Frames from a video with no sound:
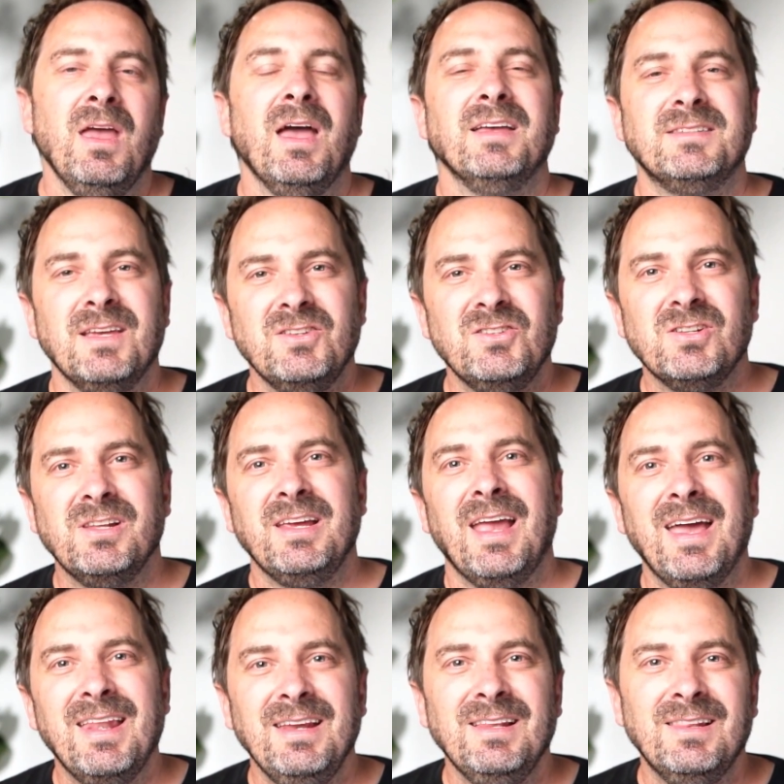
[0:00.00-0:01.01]
Essentially,
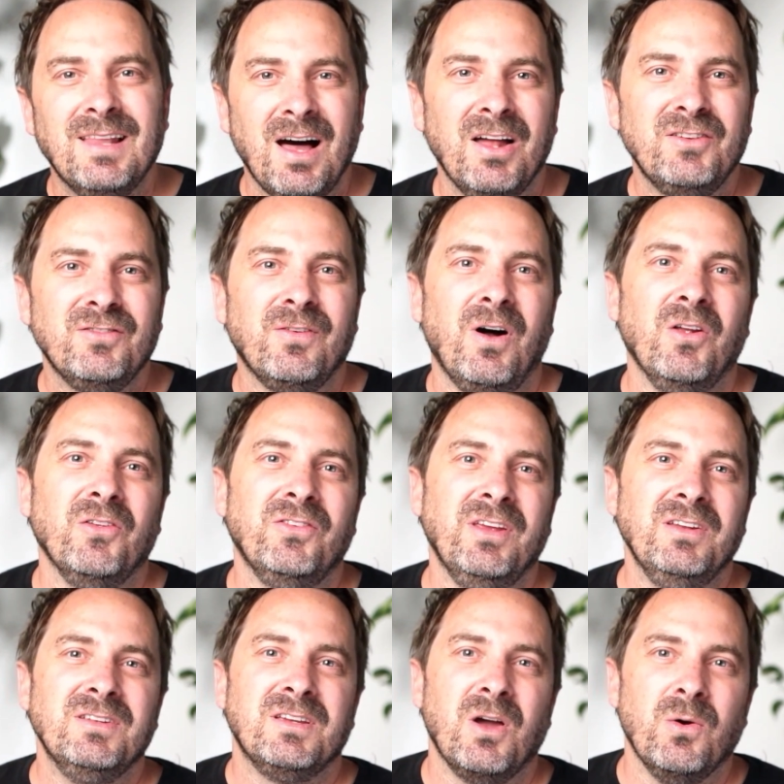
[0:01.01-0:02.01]
any large files
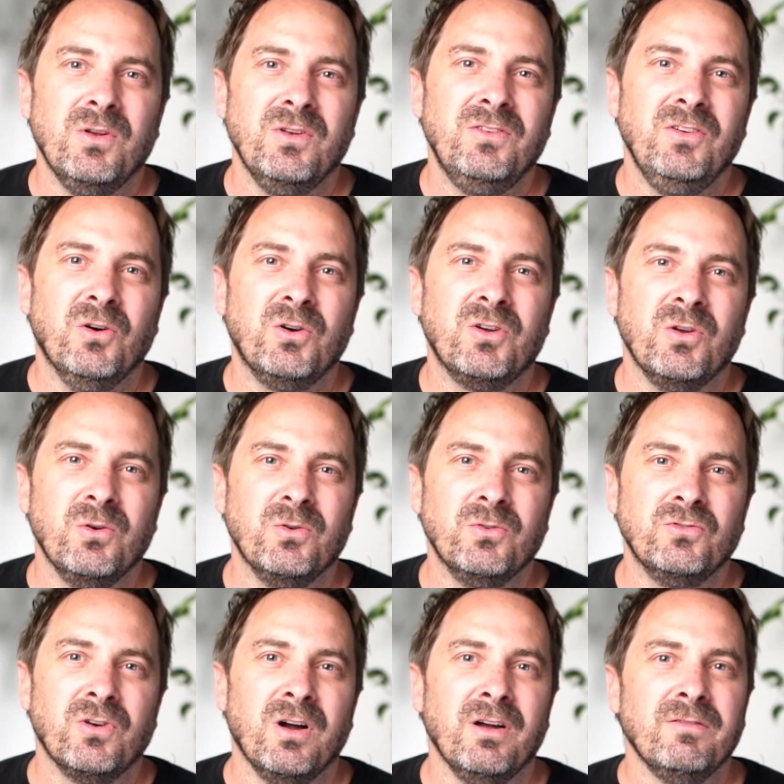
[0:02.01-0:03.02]
need to go into your Google
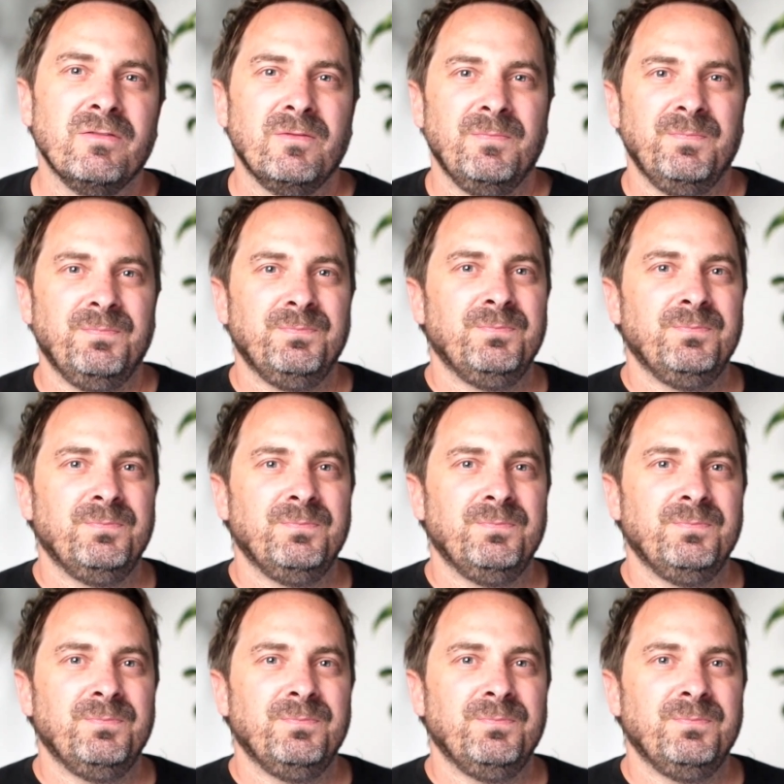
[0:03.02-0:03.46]
Drive.